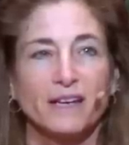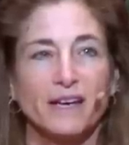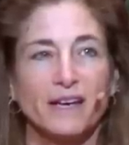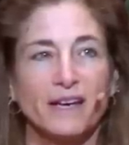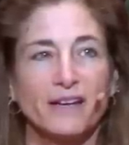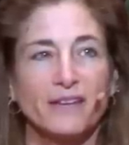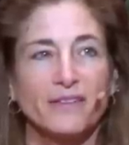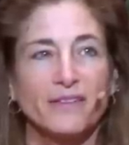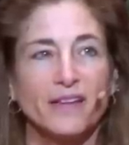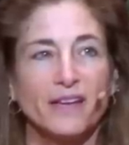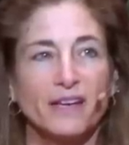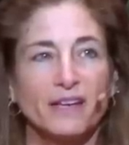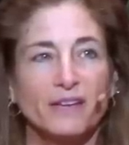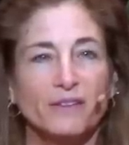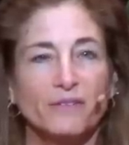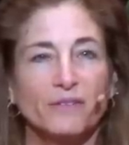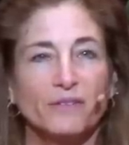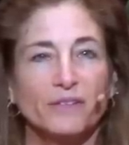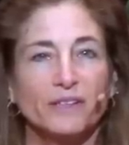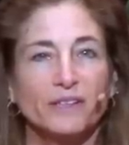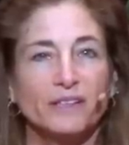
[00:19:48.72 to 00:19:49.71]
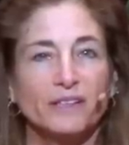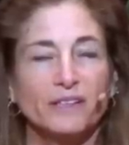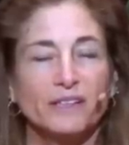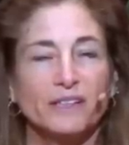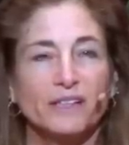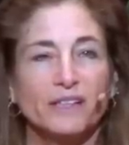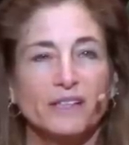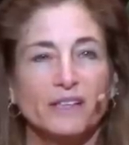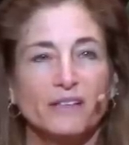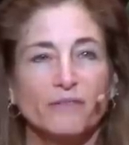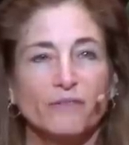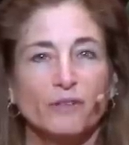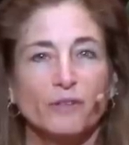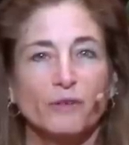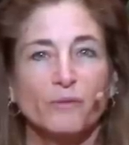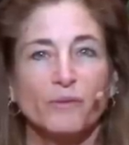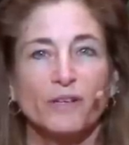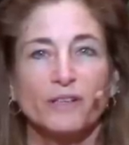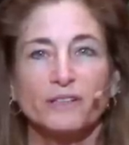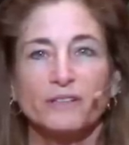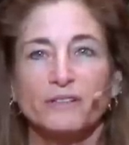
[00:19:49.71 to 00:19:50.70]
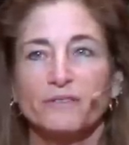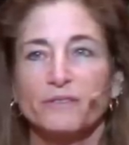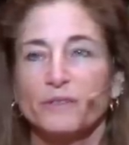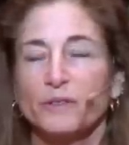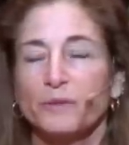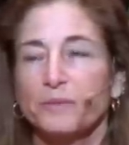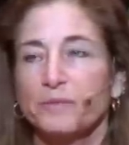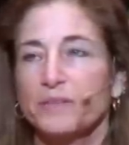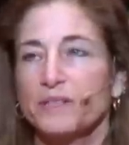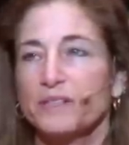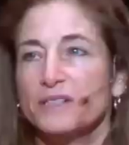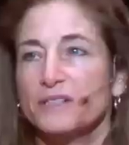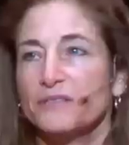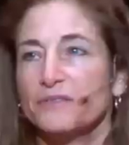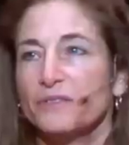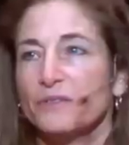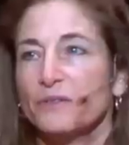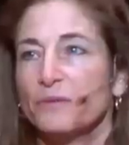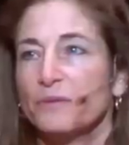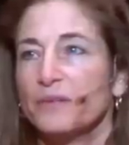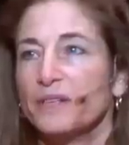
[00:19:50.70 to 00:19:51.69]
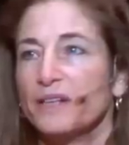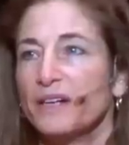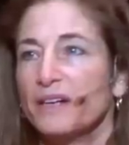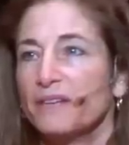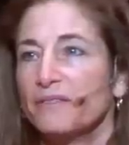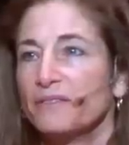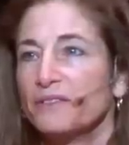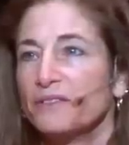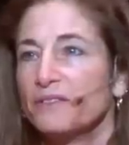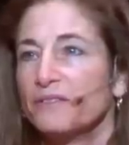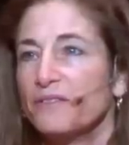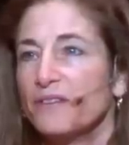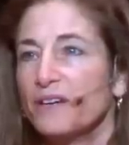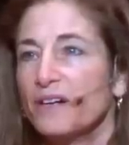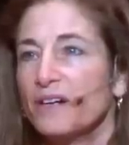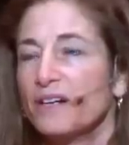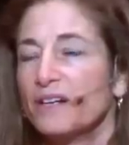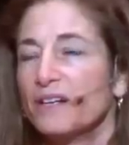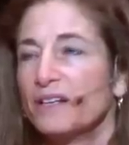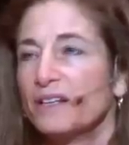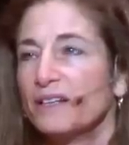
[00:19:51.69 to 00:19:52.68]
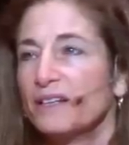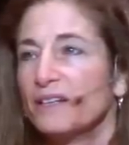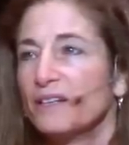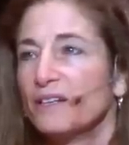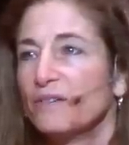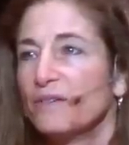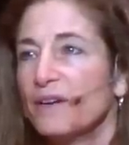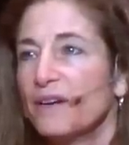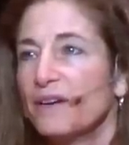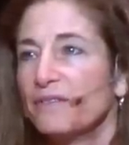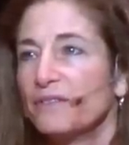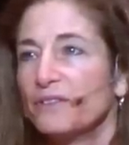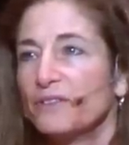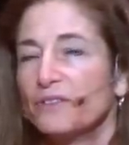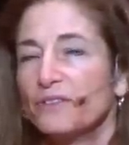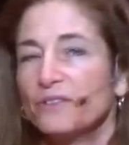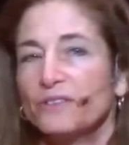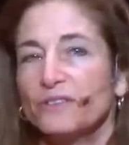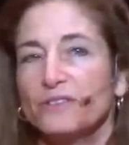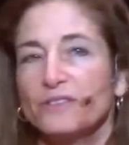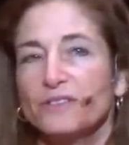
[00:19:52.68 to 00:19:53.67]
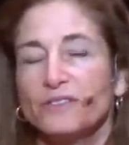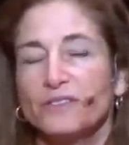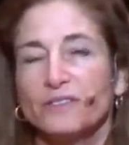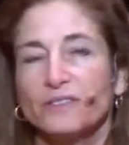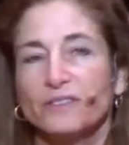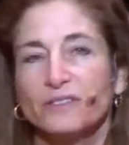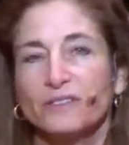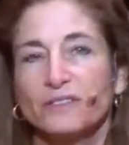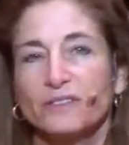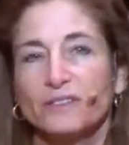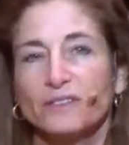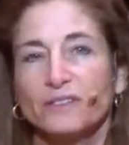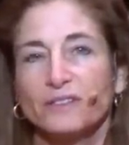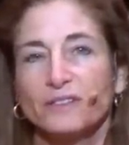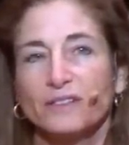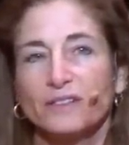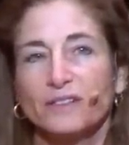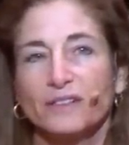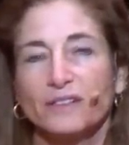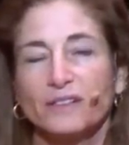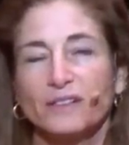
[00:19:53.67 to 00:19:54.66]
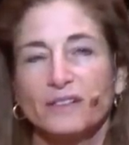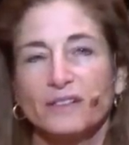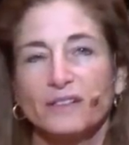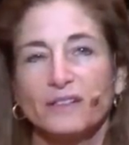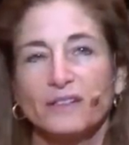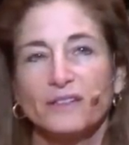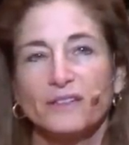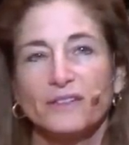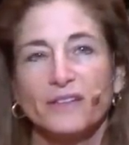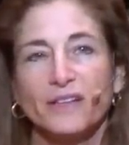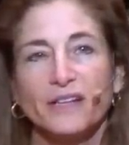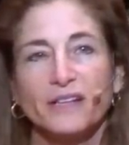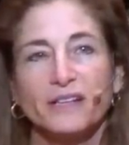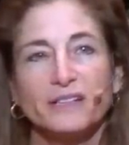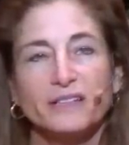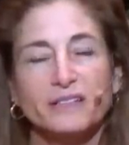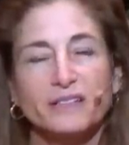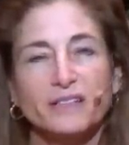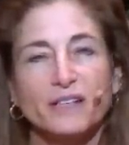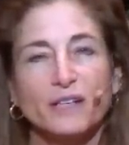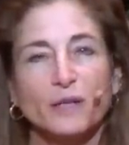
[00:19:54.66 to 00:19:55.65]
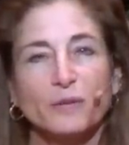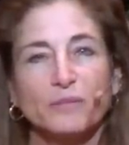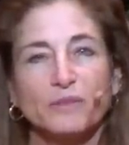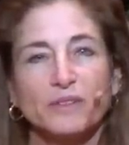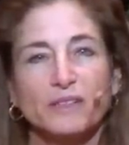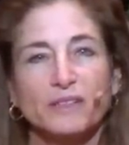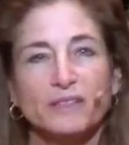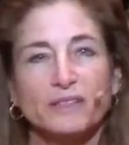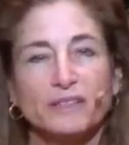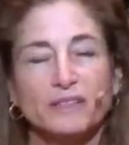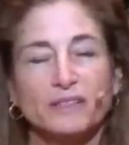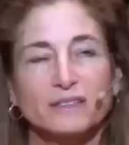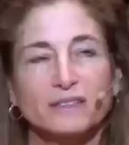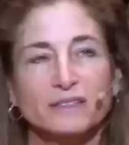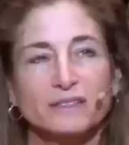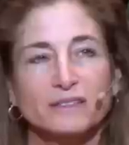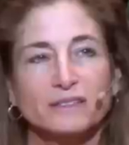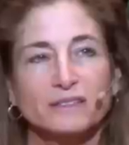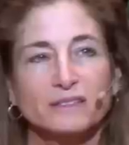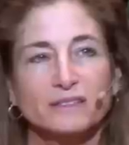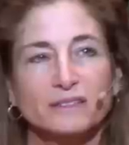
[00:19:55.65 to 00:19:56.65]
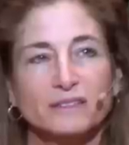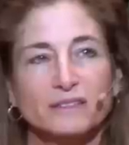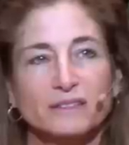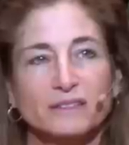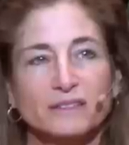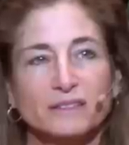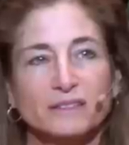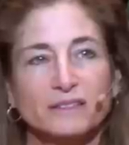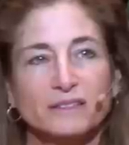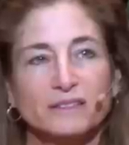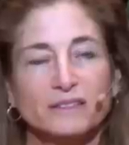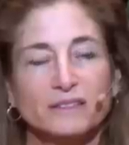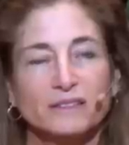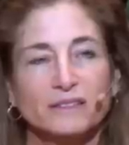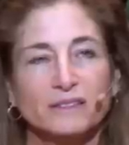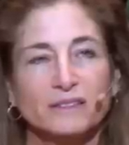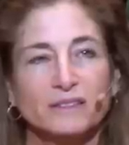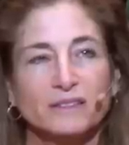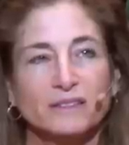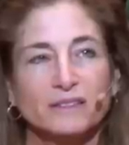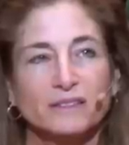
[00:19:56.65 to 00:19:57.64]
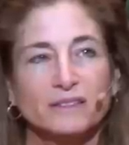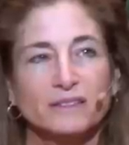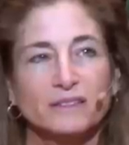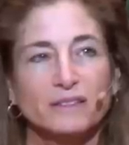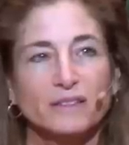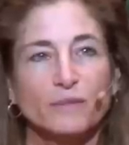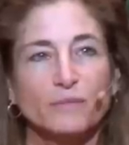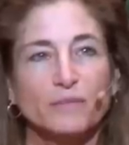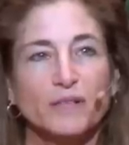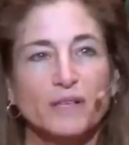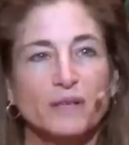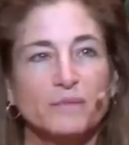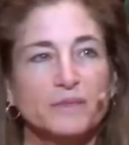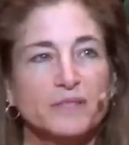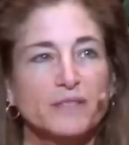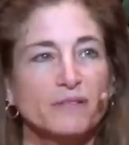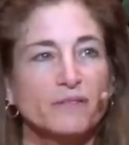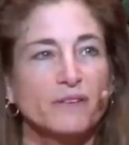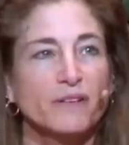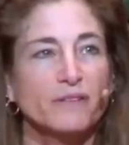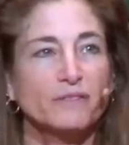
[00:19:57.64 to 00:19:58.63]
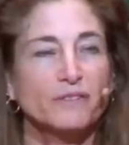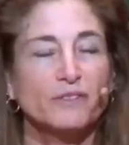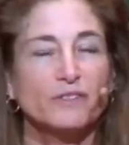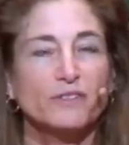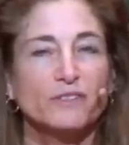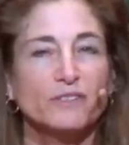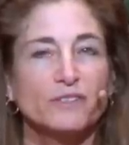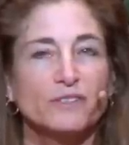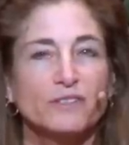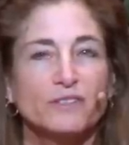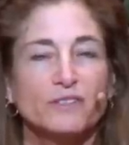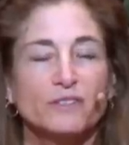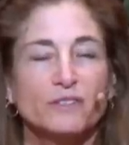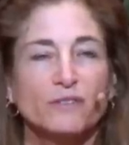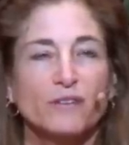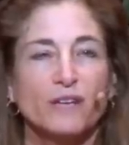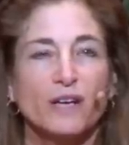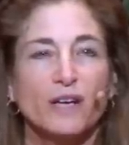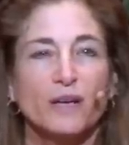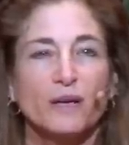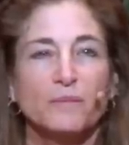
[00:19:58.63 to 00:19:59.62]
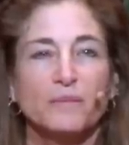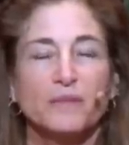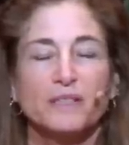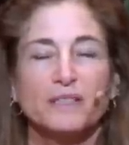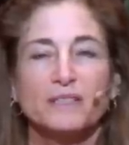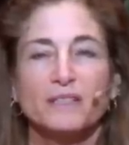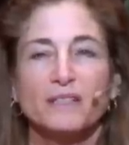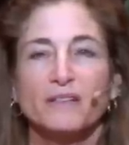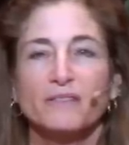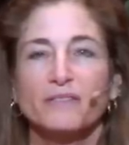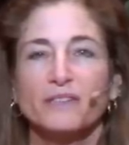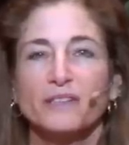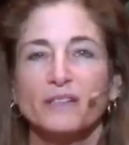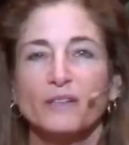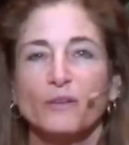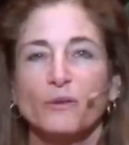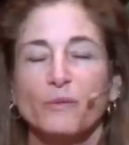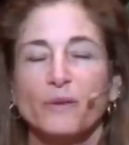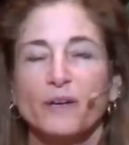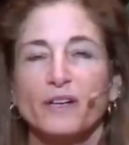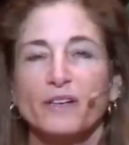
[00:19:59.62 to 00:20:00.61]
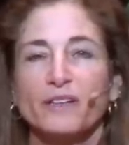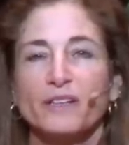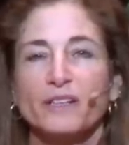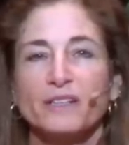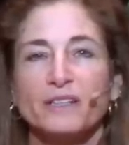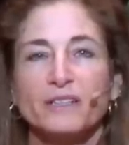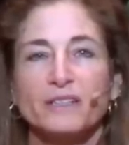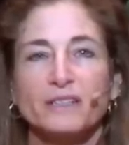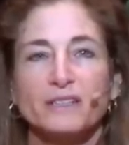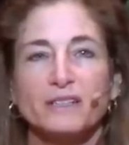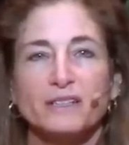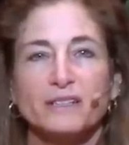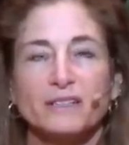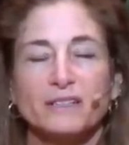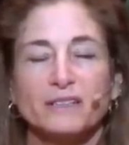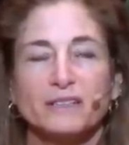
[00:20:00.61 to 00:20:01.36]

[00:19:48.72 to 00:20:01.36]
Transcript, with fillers: And that really, if we want to feel peaceful, we have to find a refuge that is timeless. Sometimes that refuge is described as loving awareness,